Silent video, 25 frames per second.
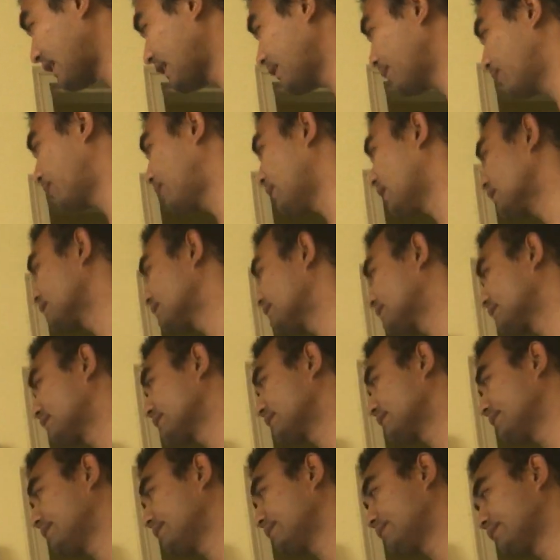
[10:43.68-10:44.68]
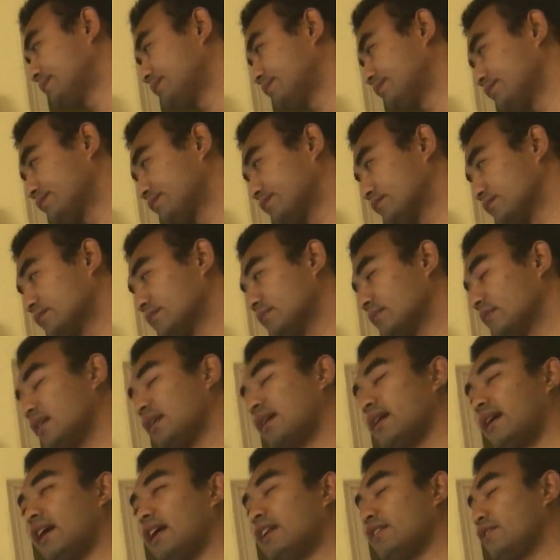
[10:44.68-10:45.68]
like plus,
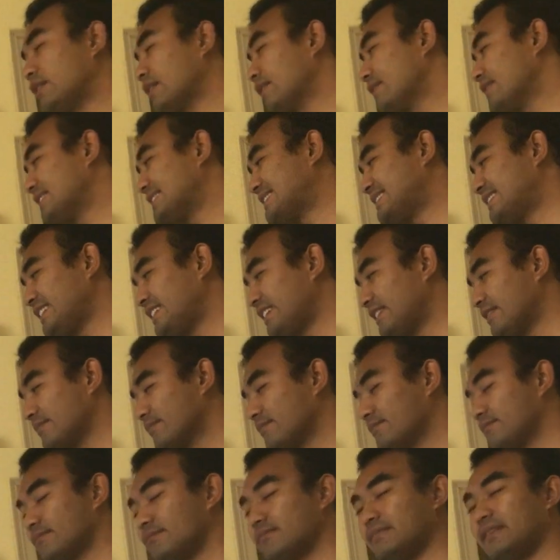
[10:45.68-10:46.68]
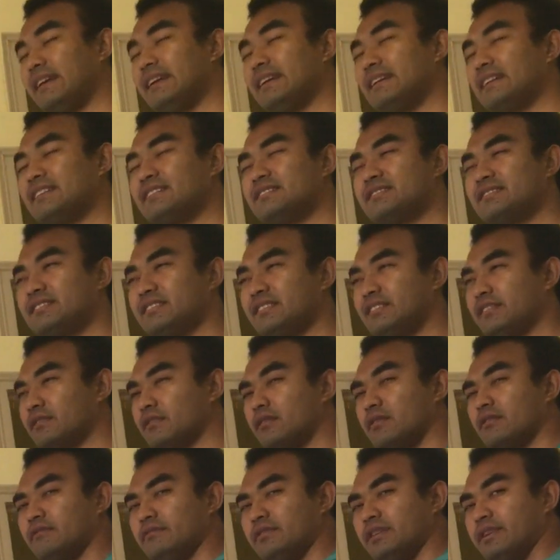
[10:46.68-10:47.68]
and you have C. English
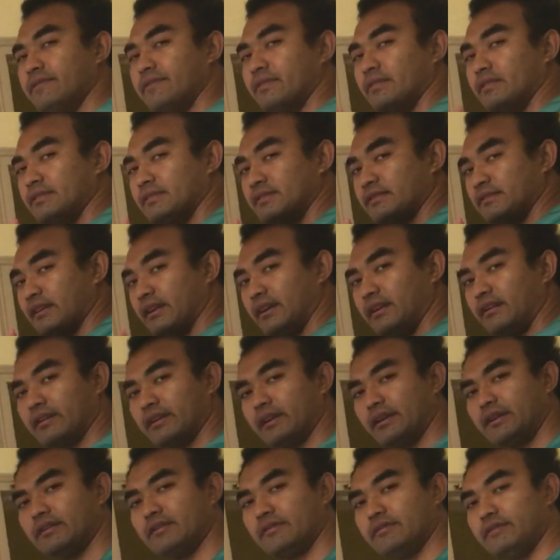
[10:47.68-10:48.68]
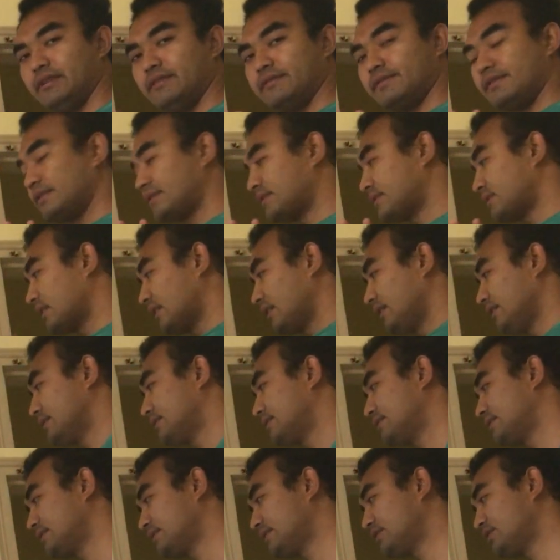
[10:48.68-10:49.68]
C, reverse side. Okay, the reverse side
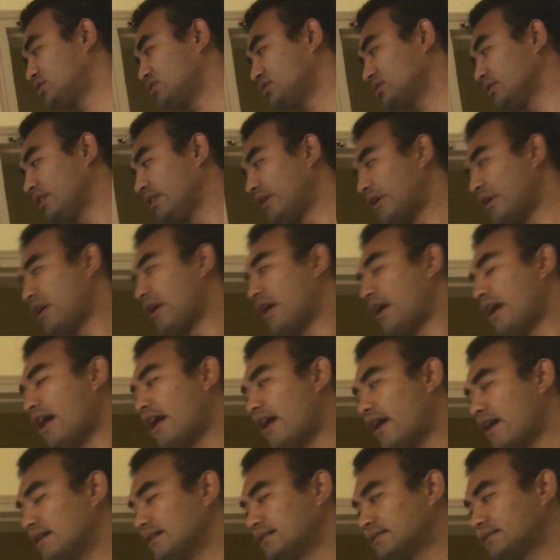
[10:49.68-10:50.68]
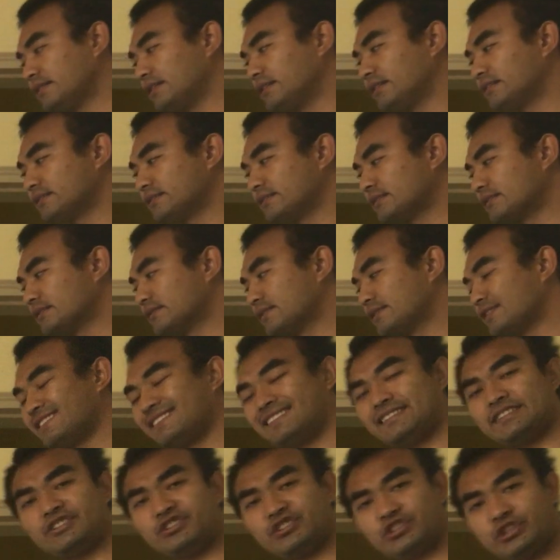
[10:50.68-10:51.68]
is see. This
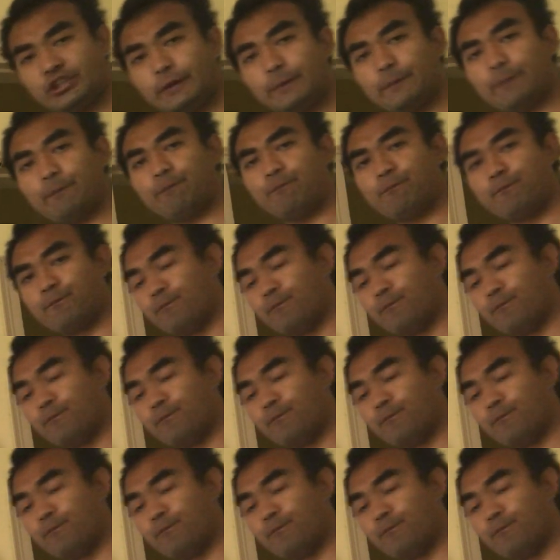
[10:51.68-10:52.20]
is chi.